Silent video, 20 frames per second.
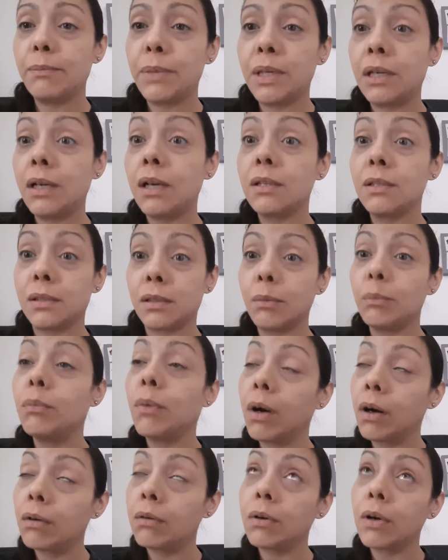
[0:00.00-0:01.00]
because
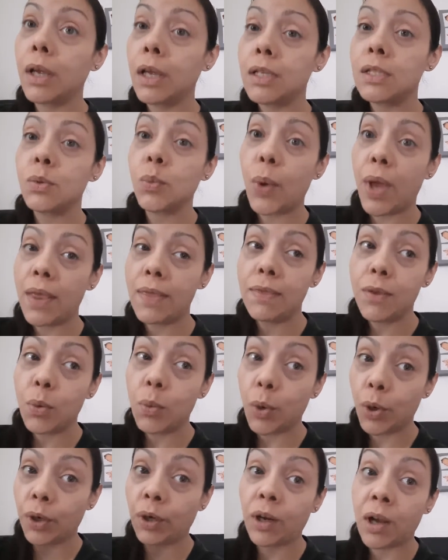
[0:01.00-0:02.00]
tomorrow is when the
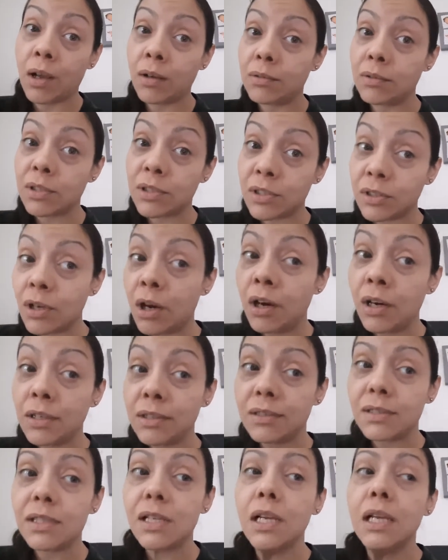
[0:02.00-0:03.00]
workout
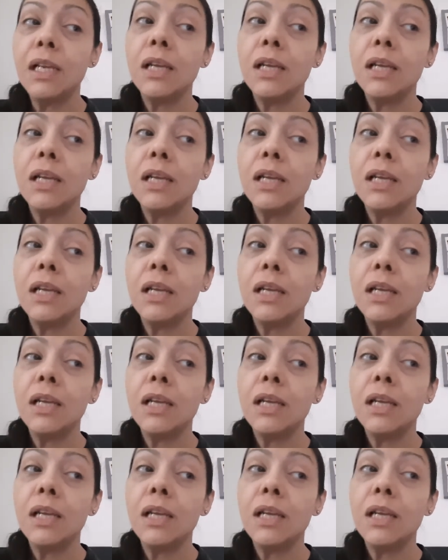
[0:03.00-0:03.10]
starts.